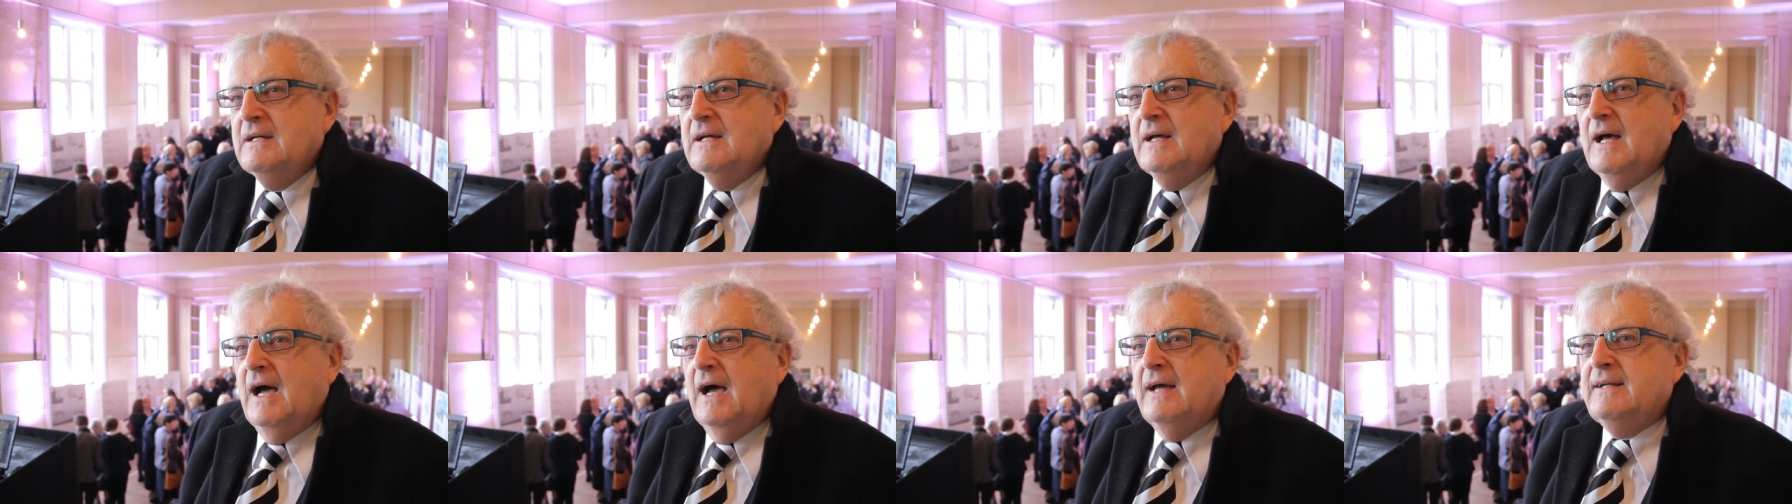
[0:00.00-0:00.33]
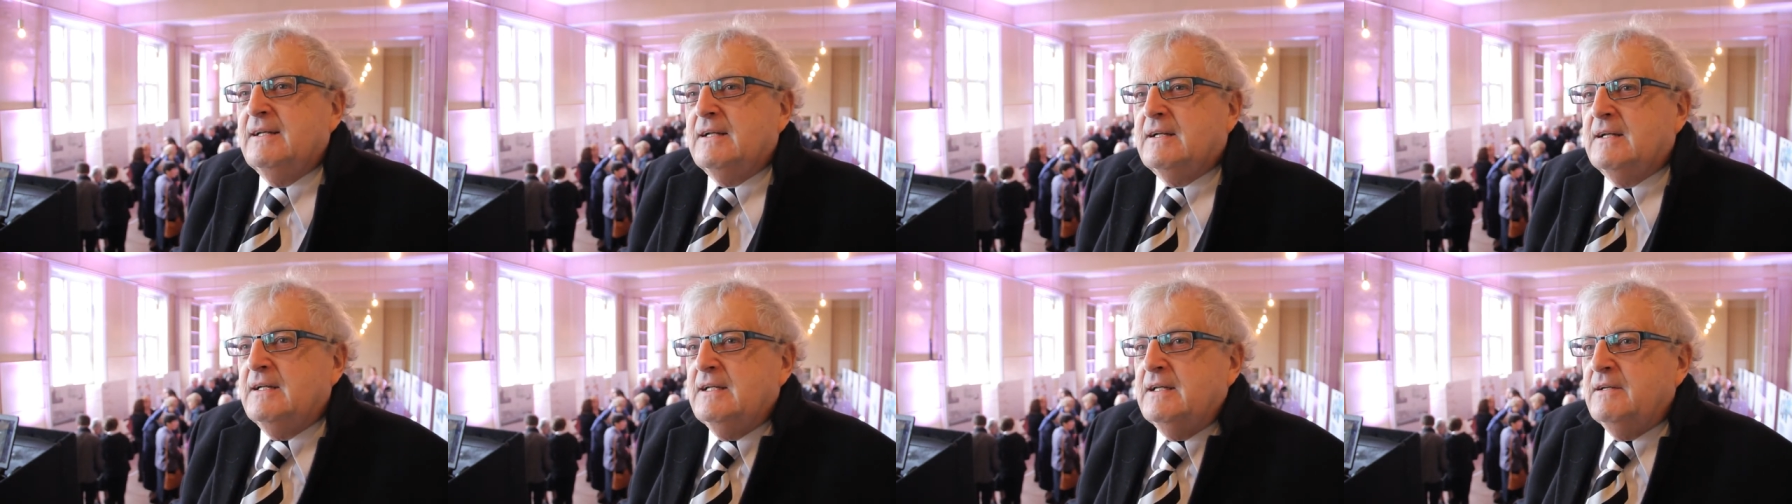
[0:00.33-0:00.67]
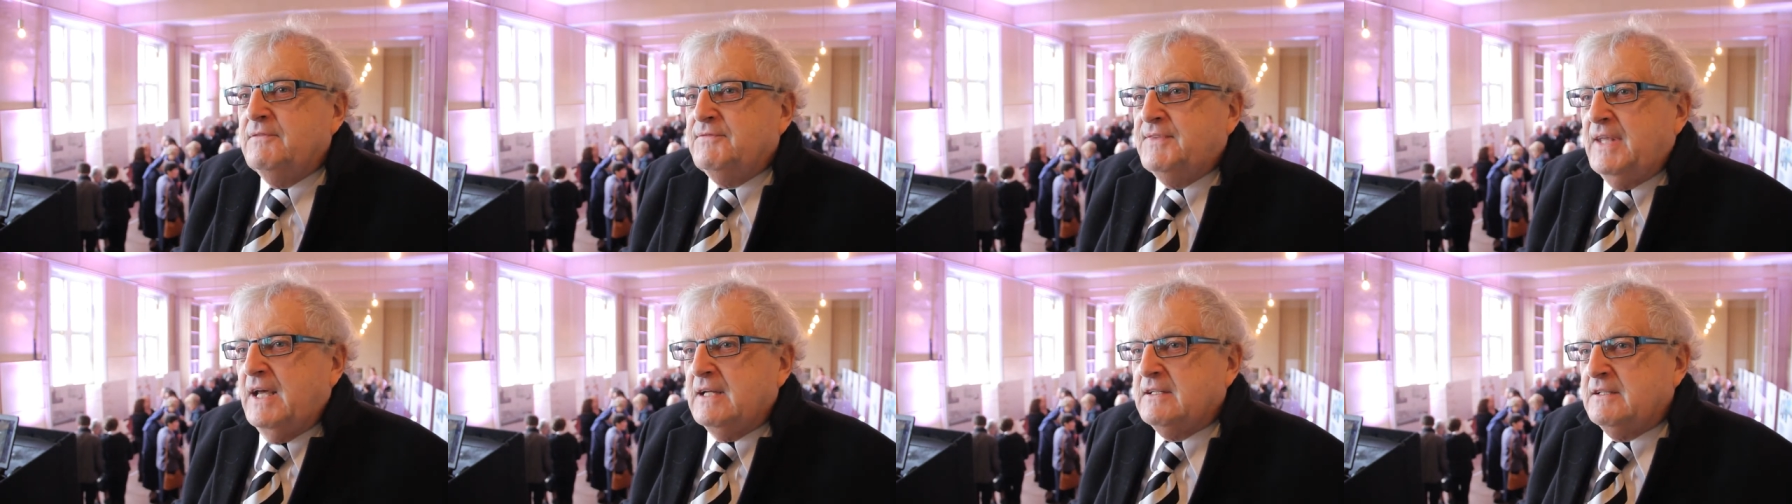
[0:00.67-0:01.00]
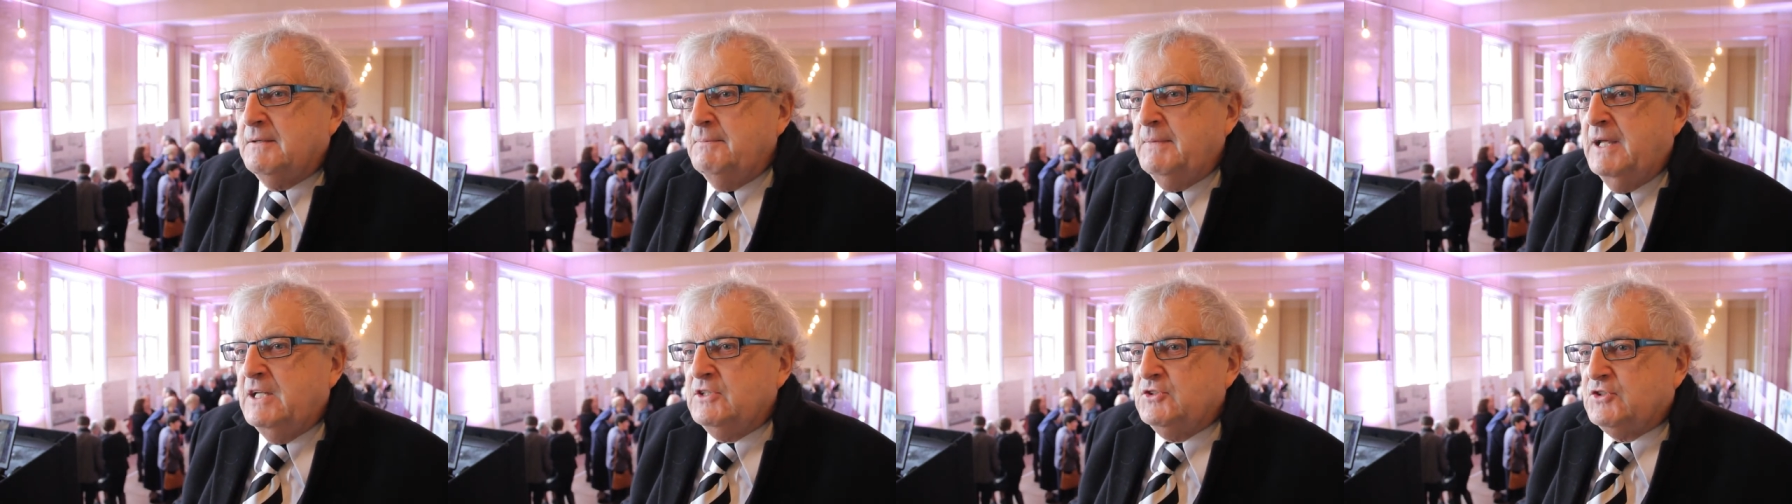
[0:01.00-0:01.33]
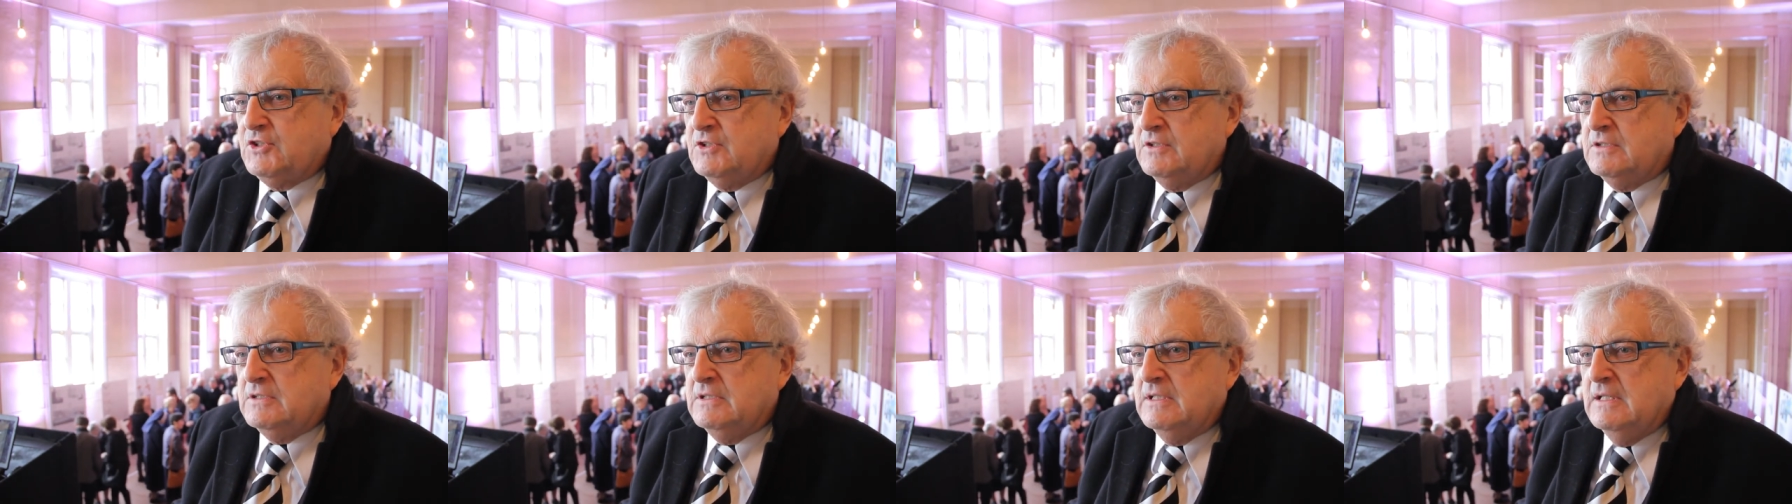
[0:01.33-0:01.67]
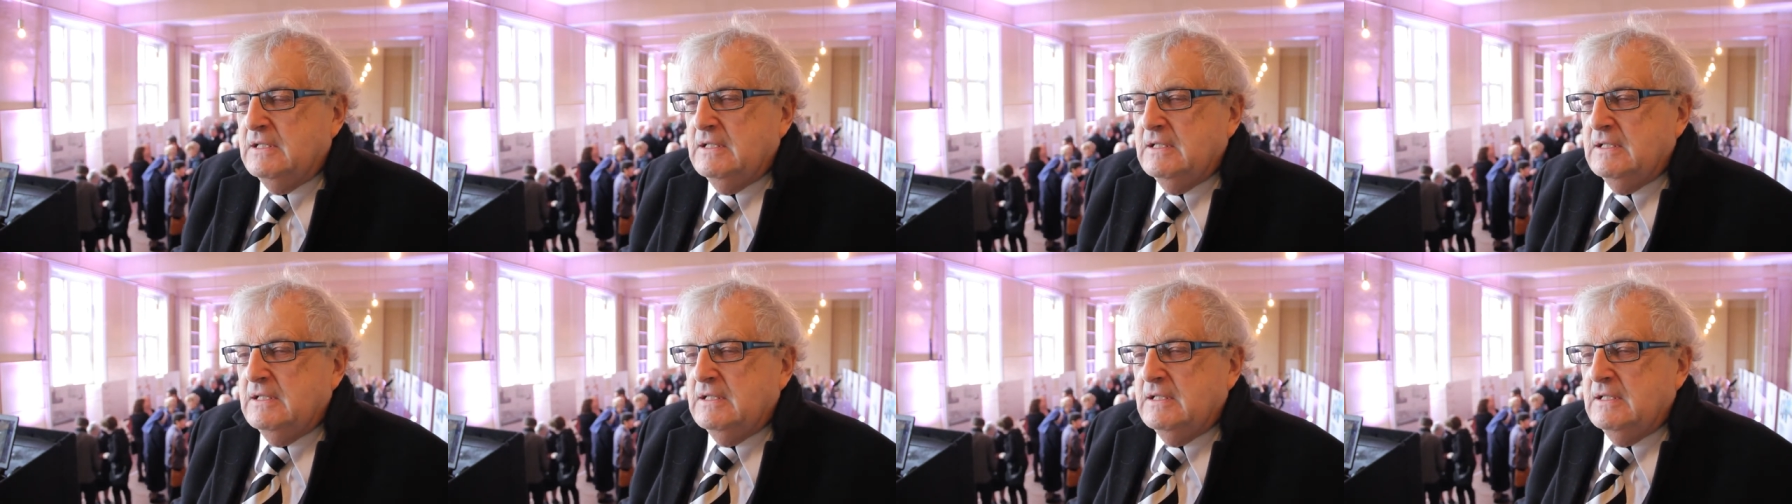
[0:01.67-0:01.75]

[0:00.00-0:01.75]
and it'll give that dimension